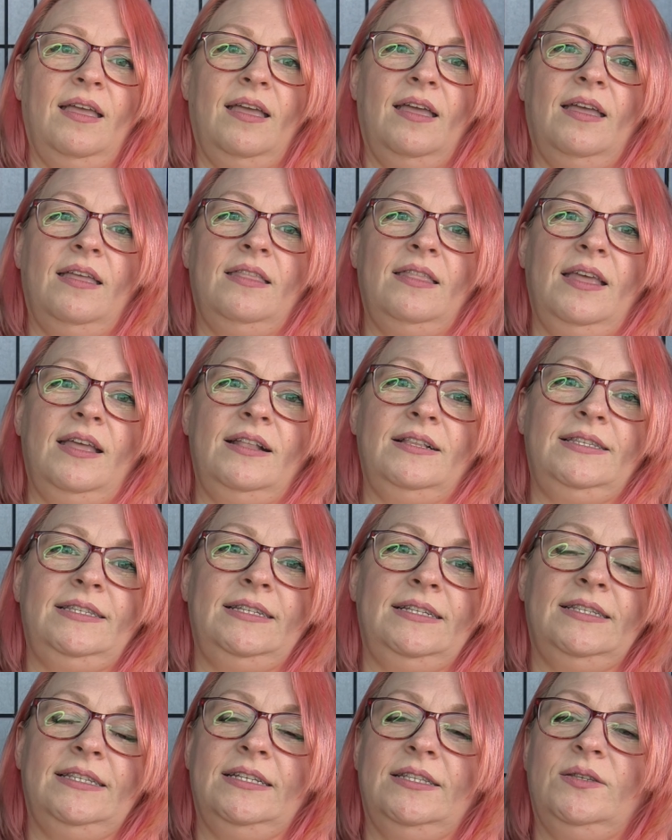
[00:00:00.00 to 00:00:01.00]
And then
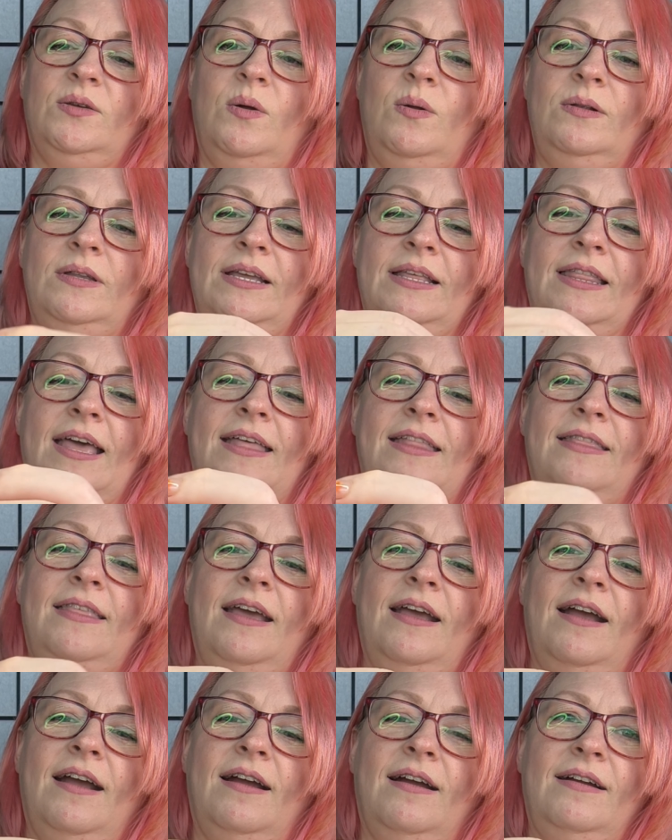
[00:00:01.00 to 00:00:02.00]
since it's holding that
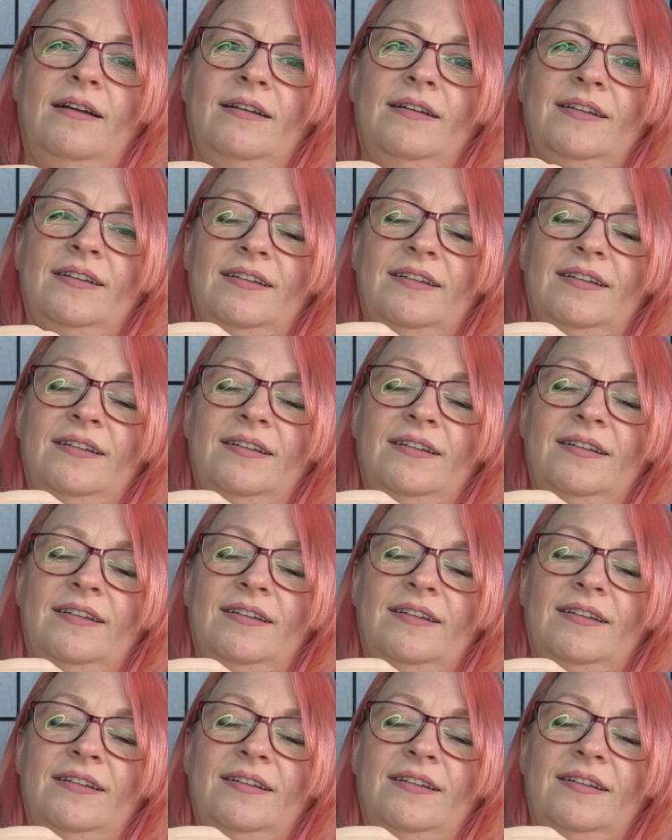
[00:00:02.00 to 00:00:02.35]
there